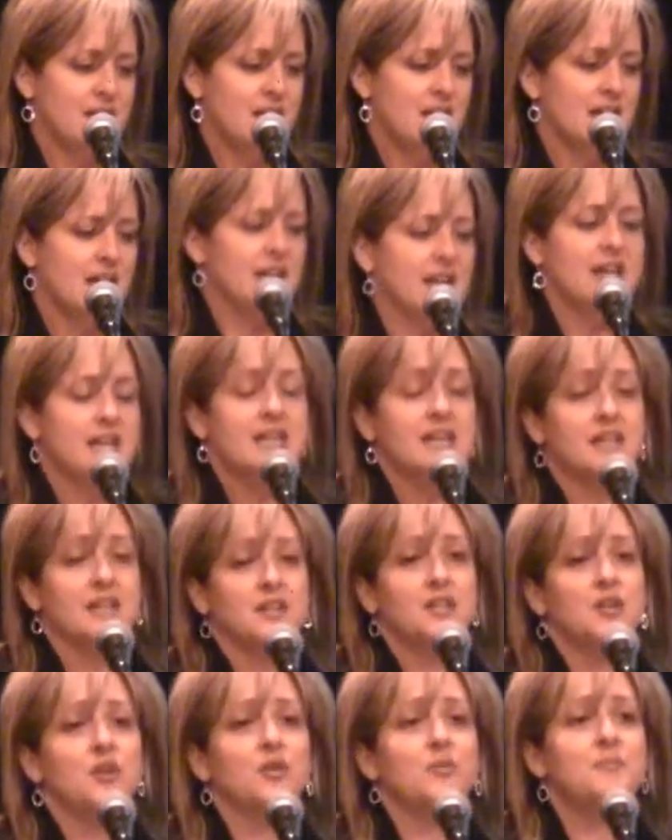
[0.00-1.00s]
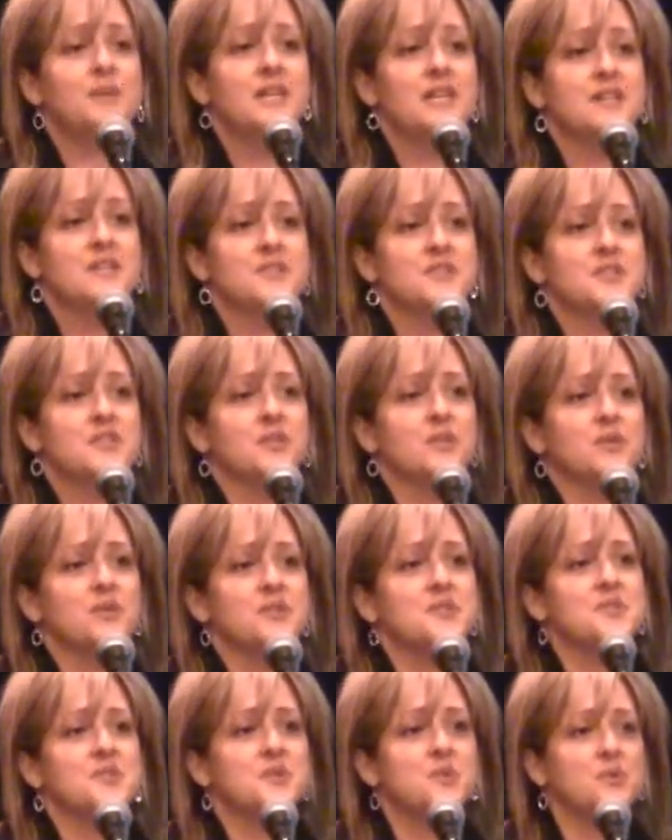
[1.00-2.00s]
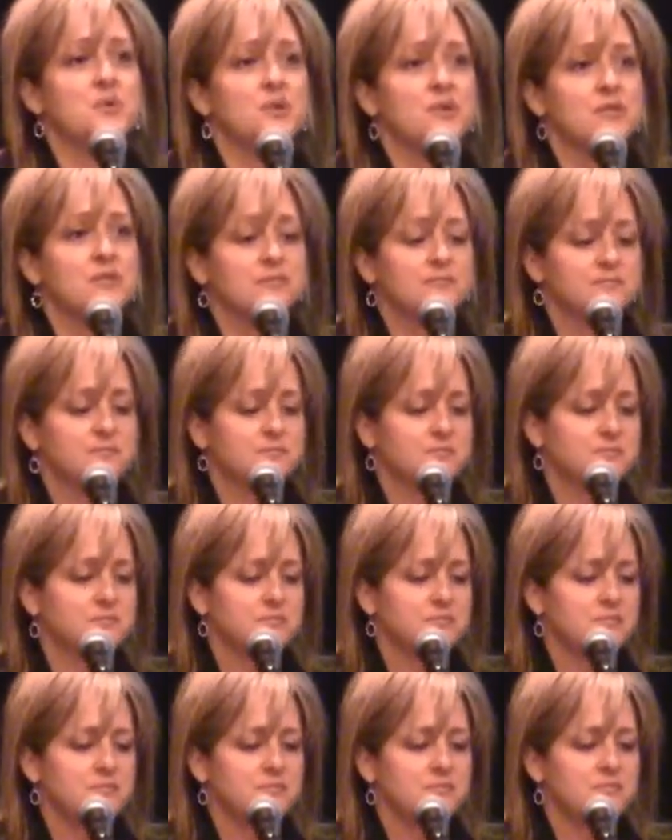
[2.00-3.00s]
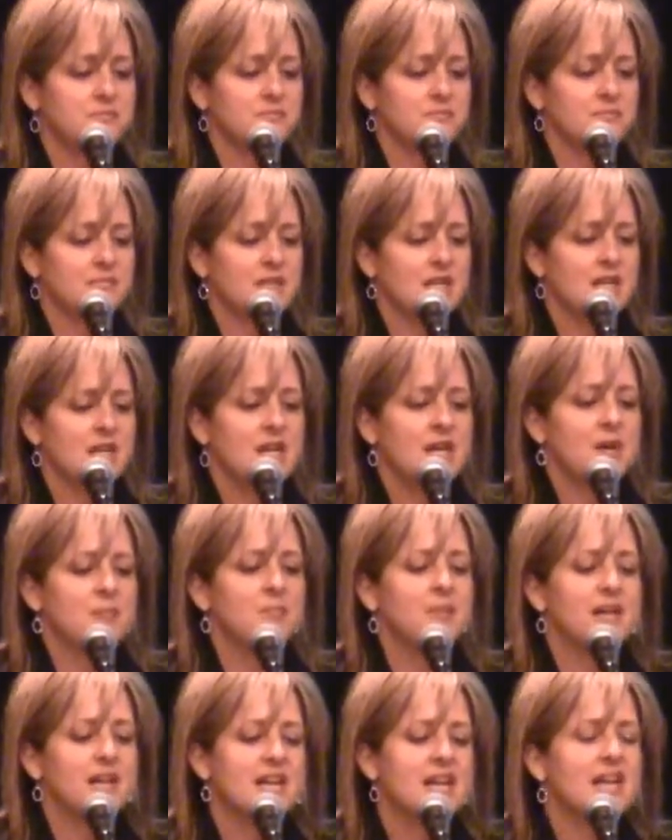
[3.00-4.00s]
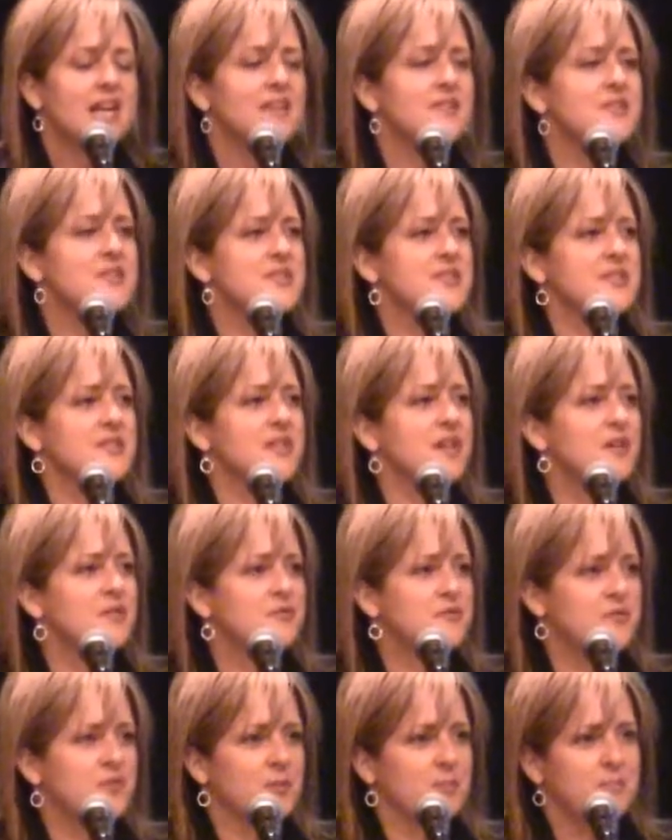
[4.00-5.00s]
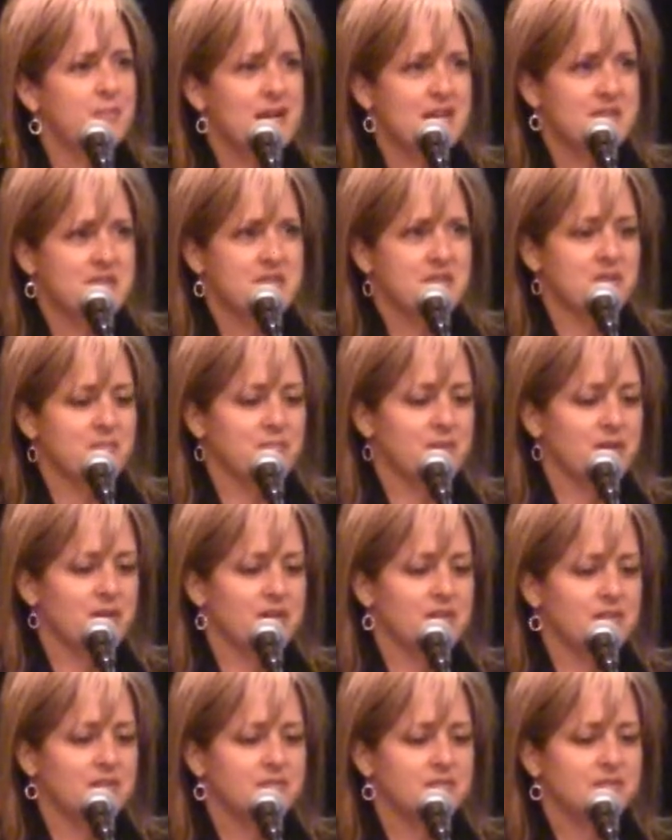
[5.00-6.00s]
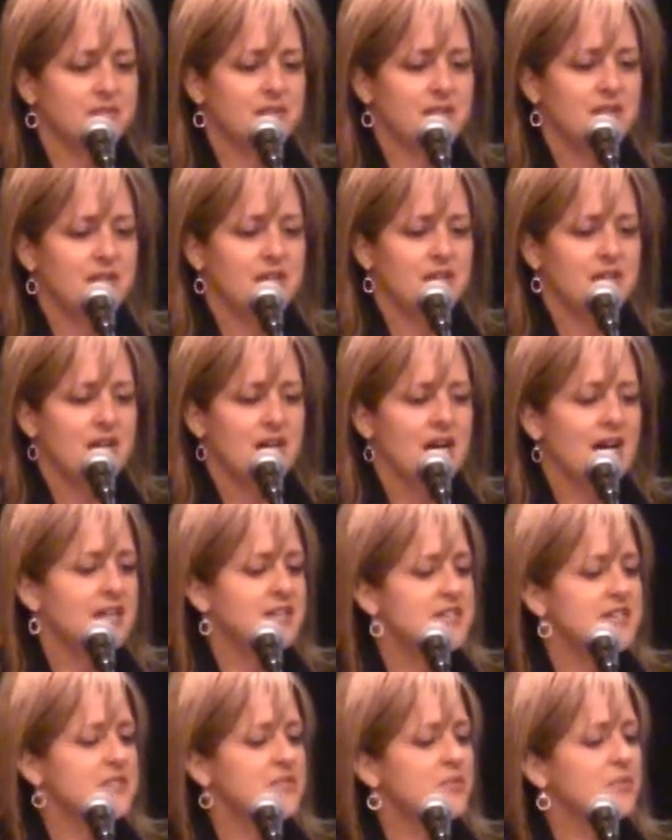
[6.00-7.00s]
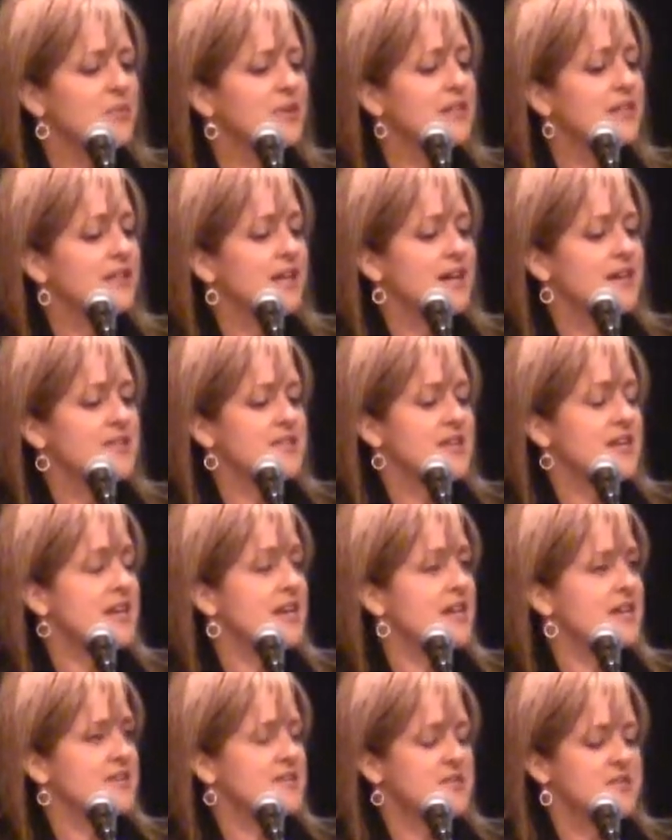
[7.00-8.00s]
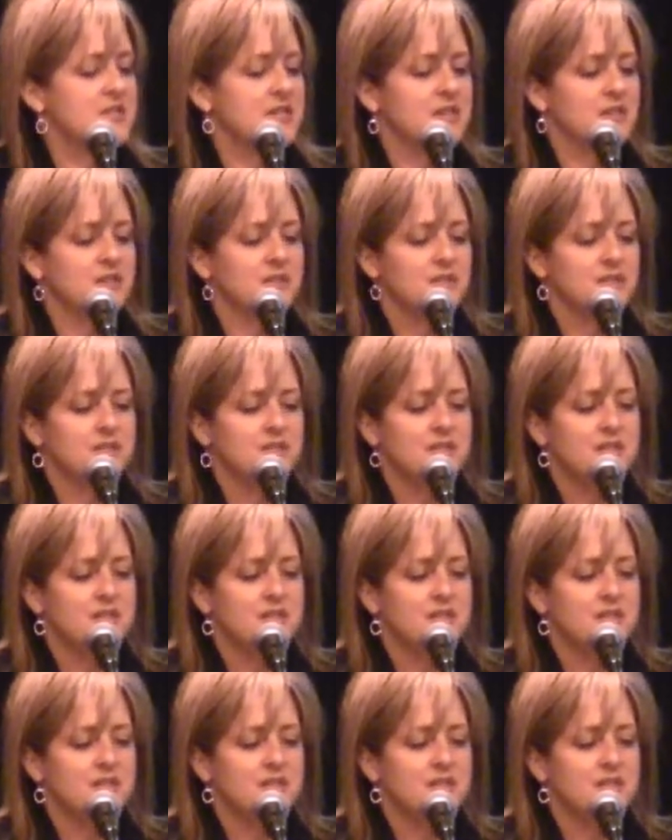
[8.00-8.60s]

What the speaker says: and I had no means to go to school. But I had this love for basketball. I didn't realize I had a skill